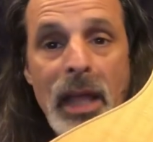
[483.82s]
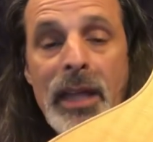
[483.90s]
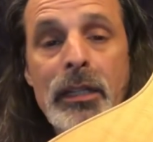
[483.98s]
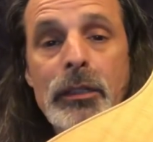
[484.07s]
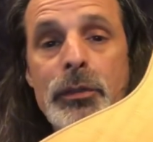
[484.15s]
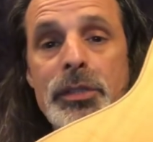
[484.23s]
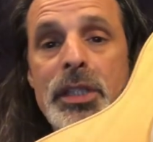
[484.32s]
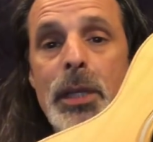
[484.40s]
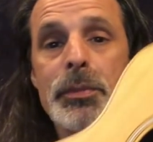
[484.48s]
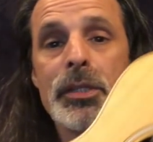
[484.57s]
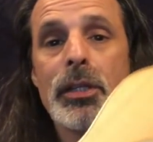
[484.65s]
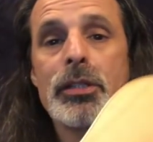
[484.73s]
that includes
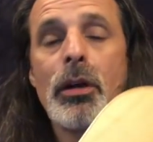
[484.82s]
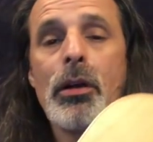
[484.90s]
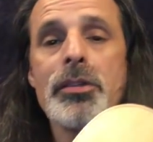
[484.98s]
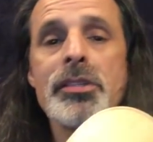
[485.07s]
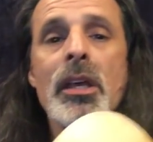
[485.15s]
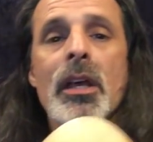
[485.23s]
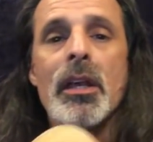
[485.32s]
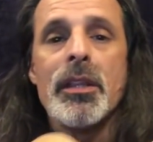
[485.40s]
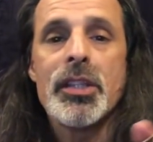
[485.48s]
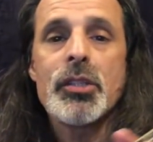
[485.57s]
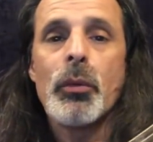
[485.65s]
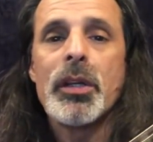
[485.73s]
Gibson guitars.
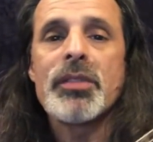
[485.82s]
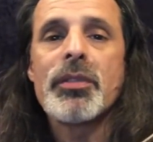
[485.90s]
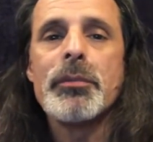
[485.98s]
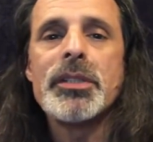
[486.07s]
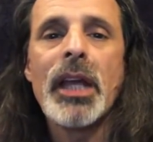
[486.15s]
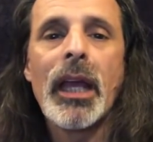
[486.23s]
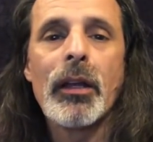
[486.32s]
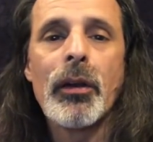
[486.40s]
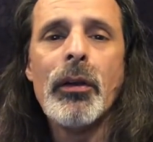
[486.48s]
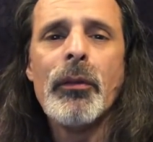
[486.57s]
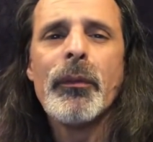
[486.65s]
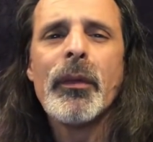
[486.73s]
This one is from
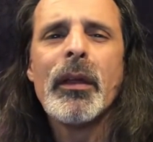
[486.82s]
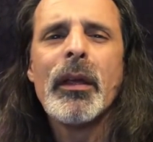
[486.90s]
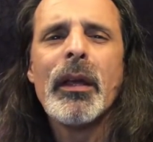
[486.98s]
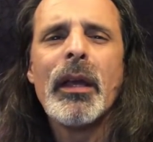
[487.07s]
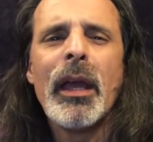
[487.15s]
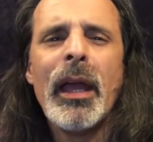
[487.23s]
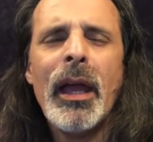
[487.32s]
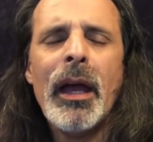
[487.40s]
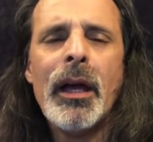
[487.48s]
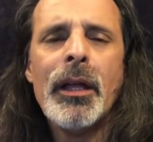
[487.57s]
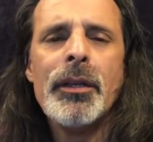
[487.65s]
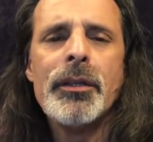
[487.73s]
Taylor.
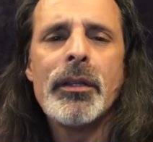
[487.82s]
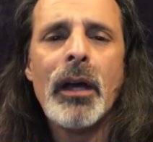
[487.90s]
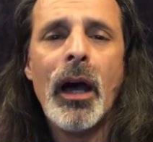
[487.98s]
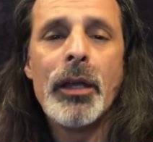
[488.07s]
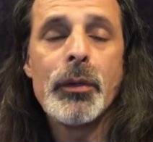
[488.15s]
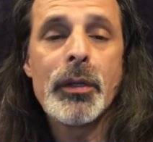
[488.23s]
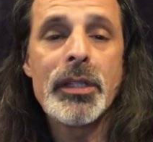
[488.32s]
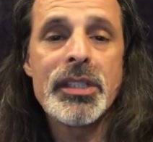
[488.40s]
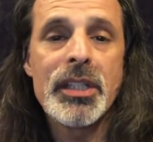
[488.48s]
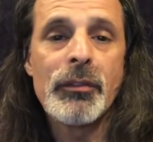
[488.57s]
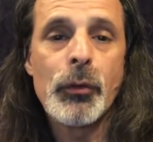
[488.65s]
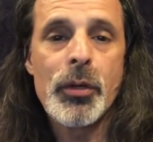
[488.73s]
And you can
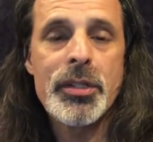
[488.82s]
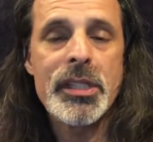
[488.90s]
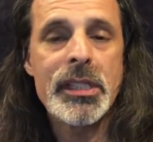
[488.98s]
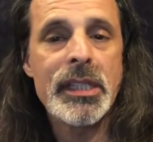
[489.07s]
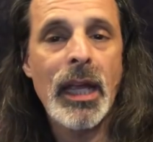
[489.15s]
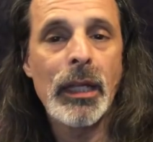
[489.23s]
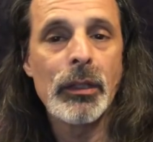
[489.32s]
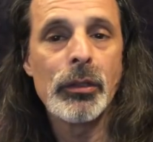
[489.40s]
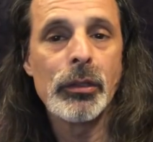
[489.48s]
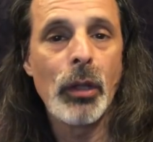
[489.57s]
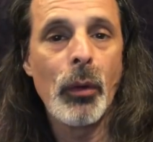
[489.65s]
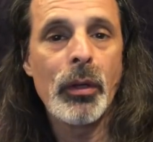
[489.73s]
see, of course, the Taylor
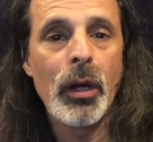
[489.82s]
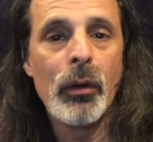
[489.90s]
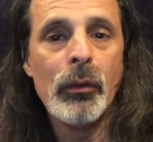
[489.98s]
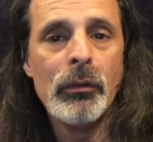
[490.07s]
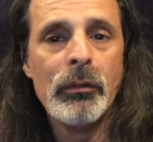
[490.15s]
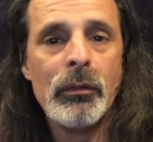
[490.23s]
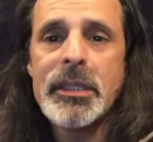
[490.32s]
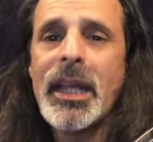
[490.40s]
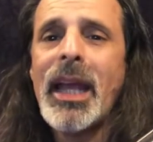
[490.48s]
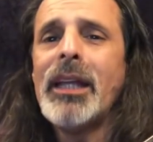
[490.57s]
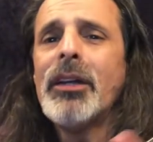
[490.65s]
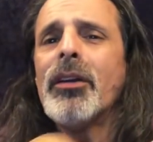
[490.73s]
logo.
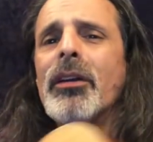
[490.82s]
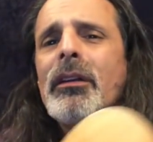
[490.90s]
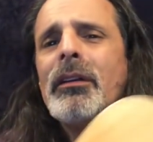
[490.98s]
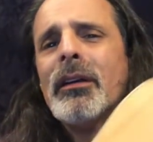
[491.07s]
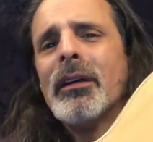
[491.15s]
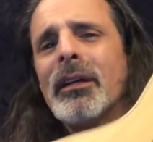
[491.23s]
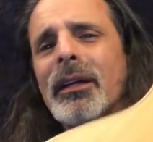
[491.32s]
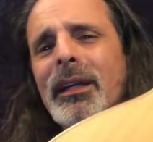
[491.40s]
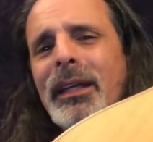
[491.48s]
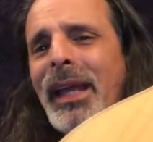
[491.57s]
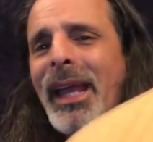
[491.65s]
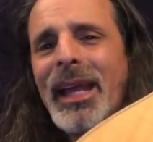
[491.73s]
Taylor
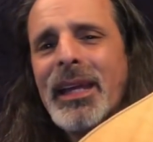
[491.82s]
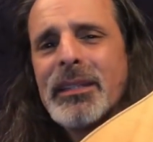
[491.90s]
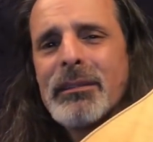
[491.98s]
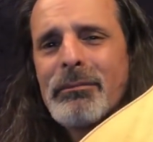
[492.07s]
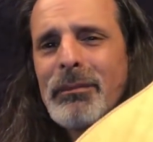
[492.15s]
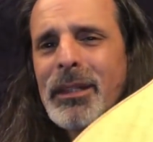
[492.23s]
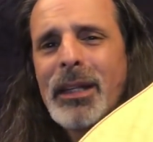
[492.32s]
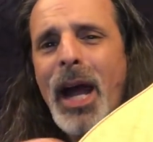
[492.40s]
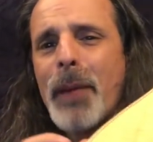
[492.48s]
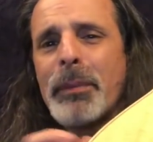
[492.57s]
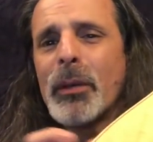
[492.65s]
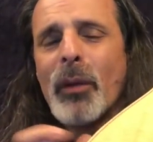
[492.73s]
can't
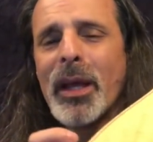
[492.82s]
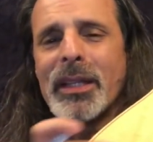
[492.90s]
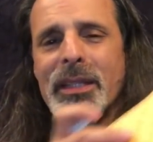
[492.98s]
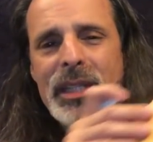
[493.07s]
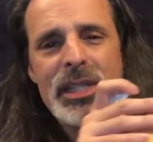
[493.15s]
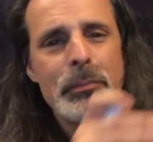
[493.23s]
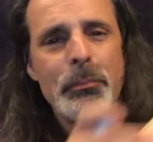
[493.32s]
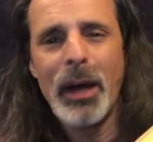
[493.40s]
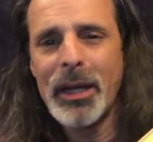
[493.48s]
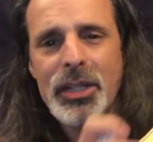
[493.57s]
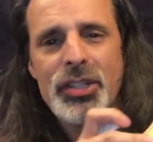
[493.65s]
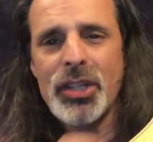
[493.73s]
copyright this
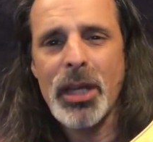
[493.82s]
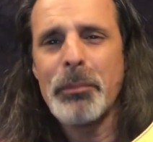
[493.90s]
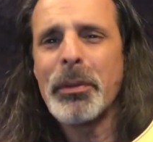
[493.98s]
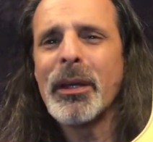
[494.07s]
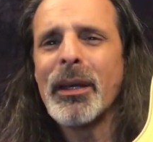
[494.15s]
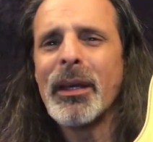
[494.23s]
body shape